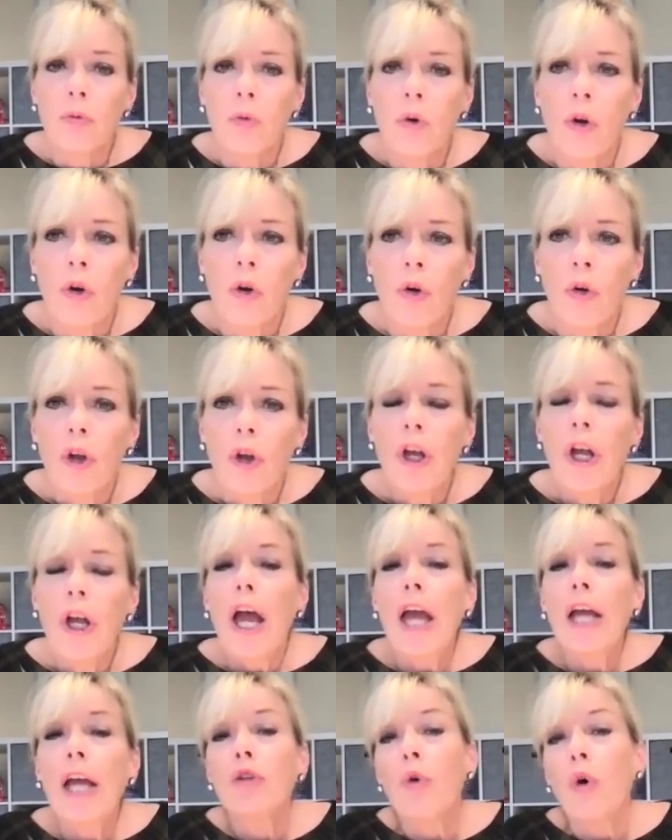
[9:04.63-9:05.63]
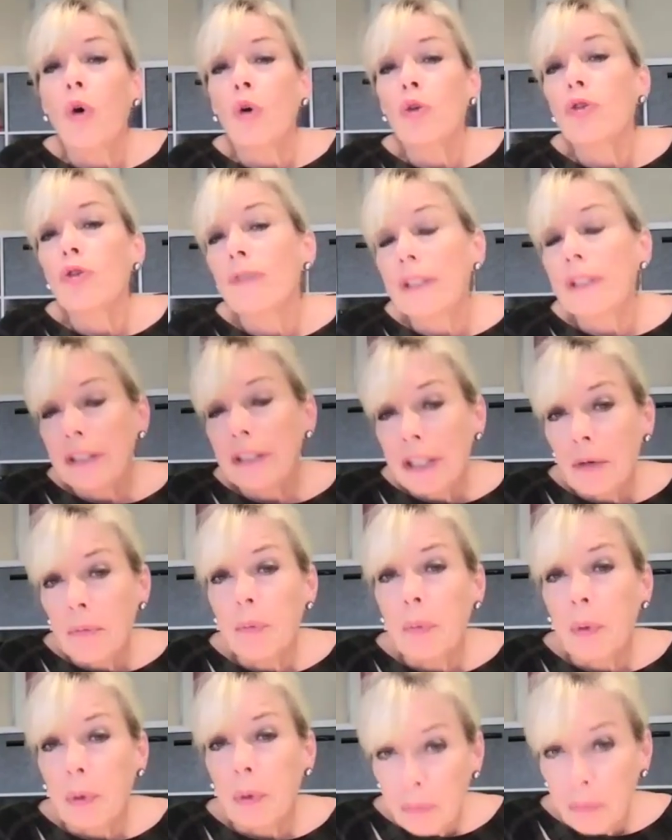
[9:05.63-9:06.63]
role, and you ultimately
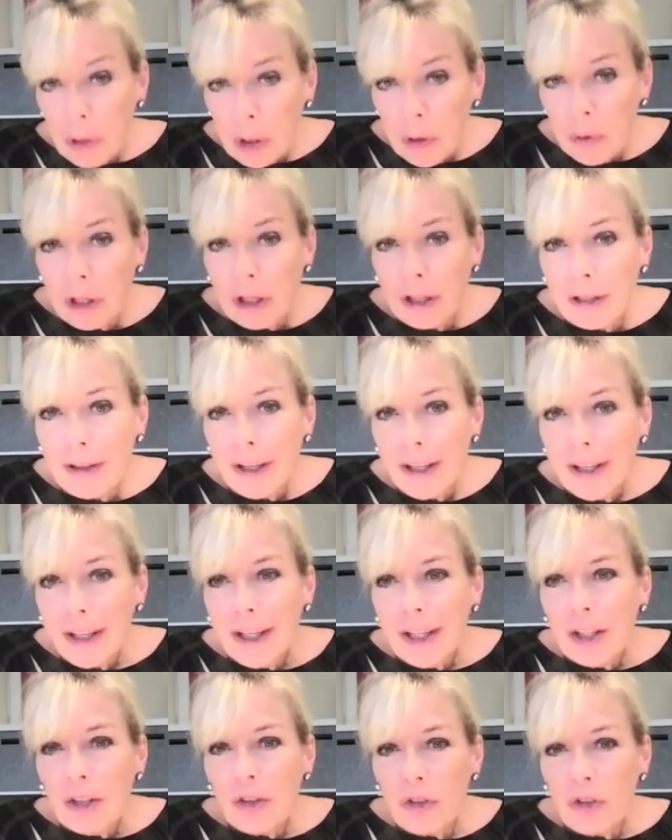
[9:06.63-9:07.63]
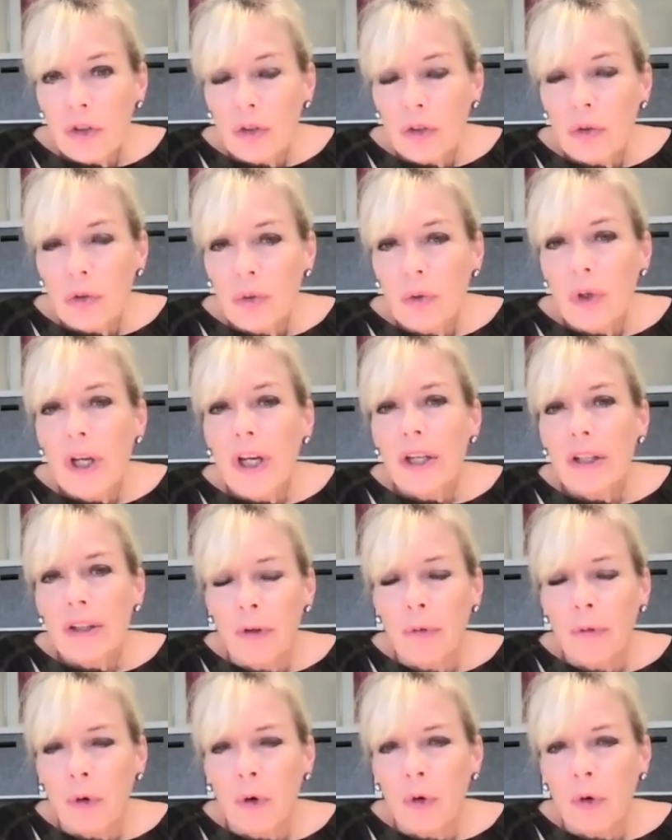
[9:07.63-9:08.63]
get promoted to
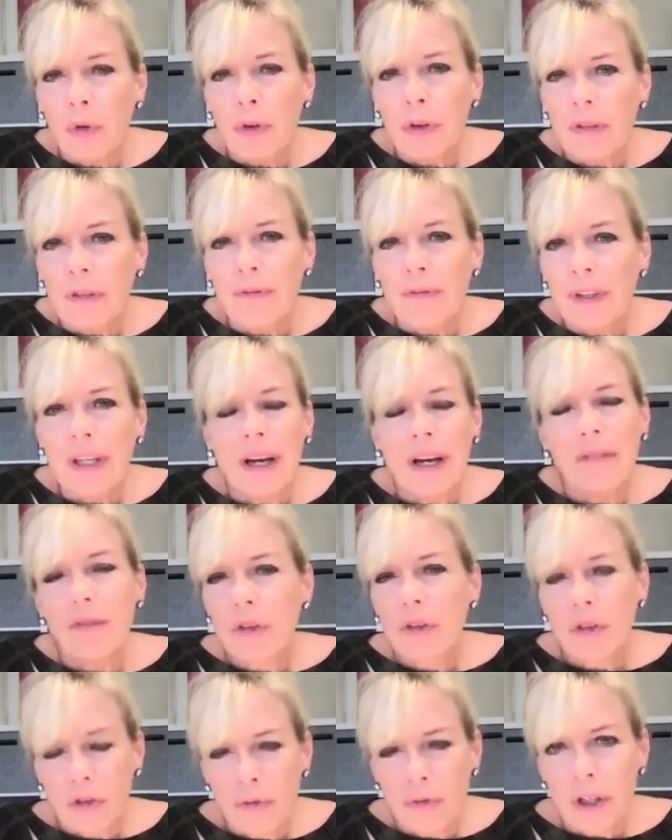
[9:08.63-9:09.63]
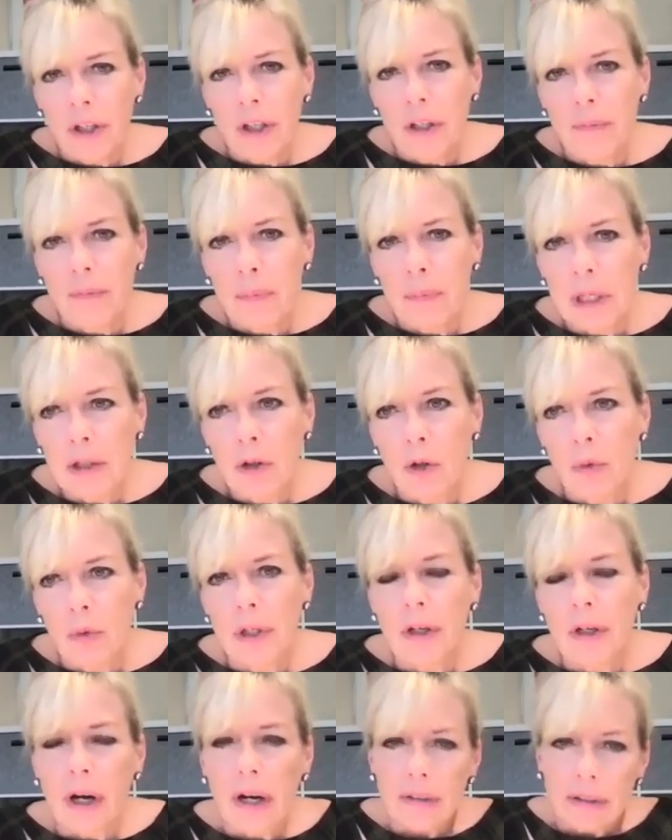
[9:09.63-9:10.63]
the role that becomes this very big
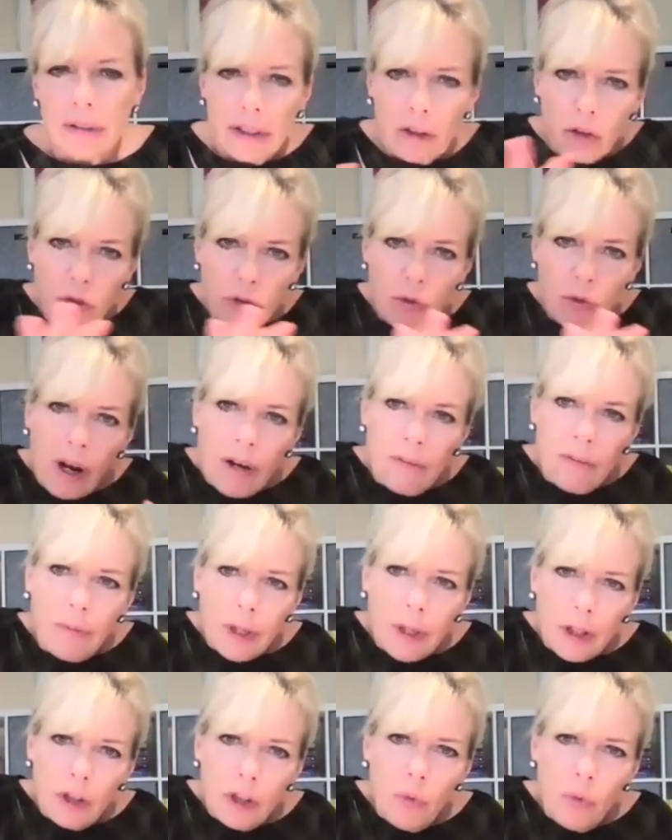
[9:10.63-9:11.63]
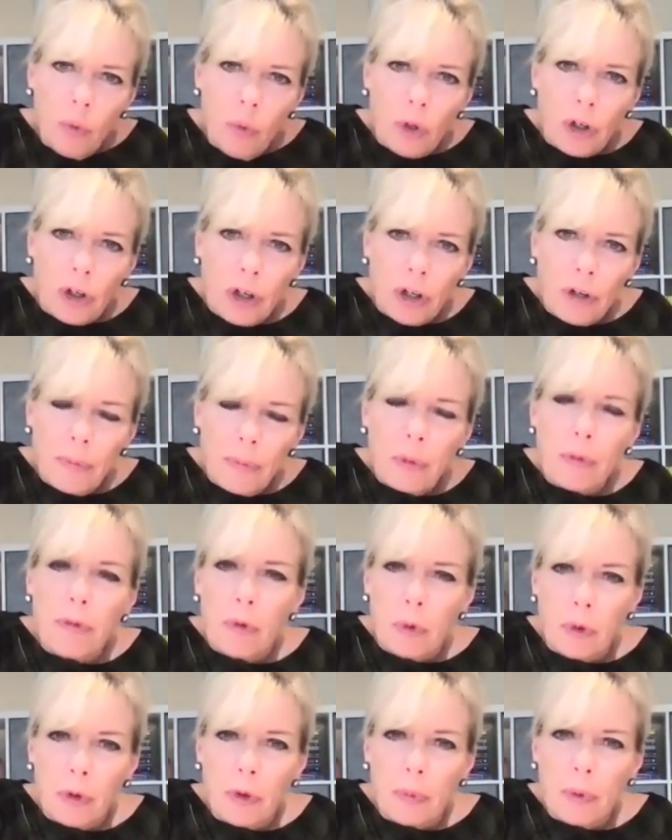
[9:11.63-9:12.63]
career highlight. Describe where you were
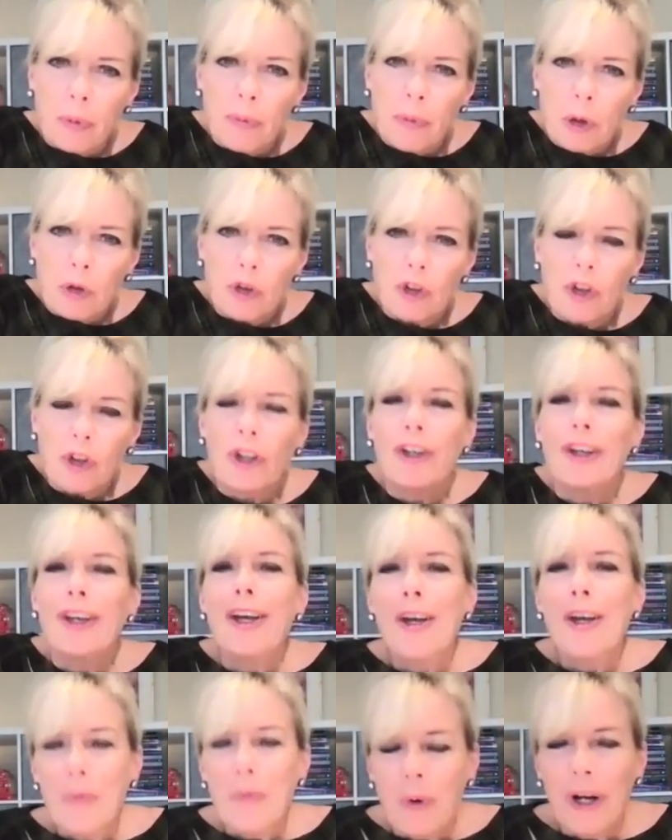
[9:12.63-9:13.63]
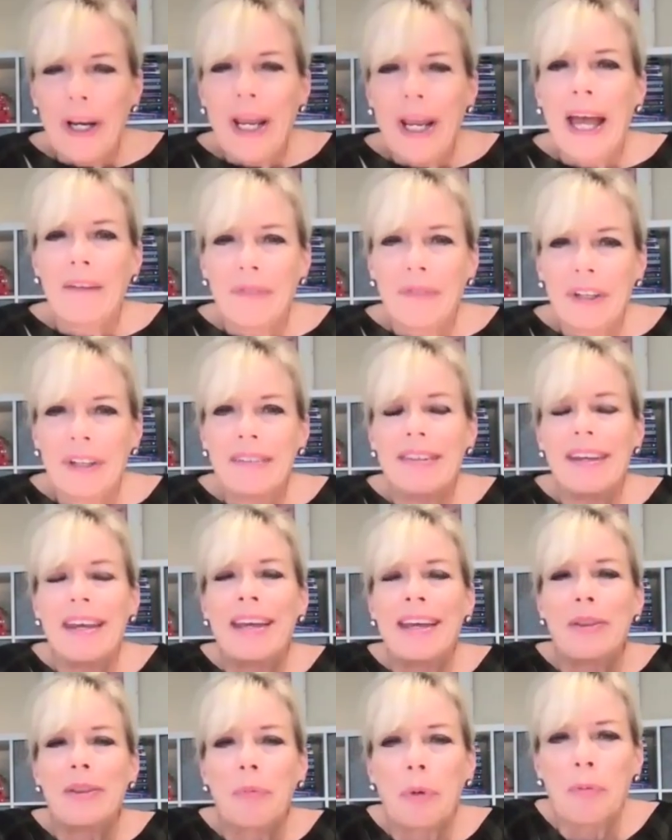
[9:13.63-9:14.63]
before the promotion, what happens,
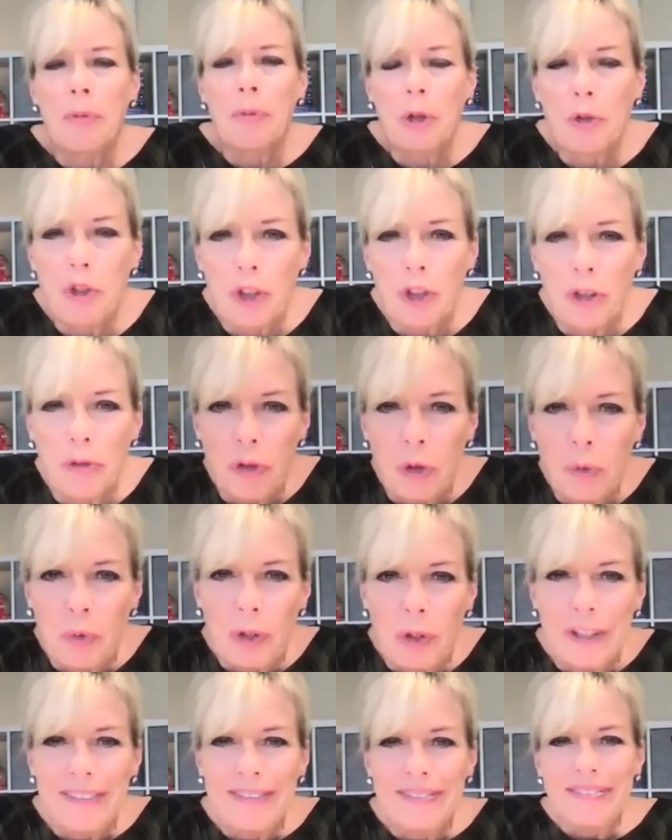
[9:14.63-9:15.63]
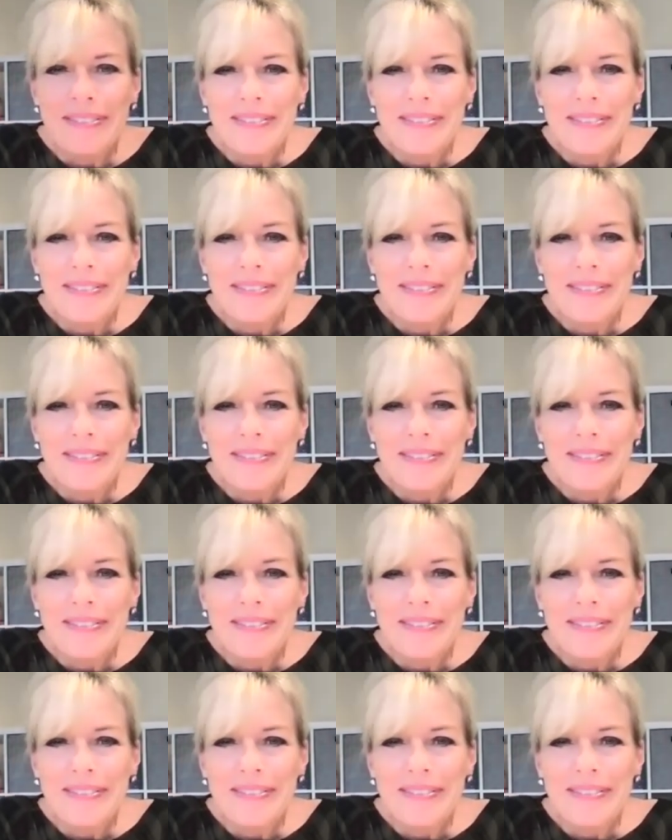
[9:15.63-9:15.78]
and the promotion, if you would.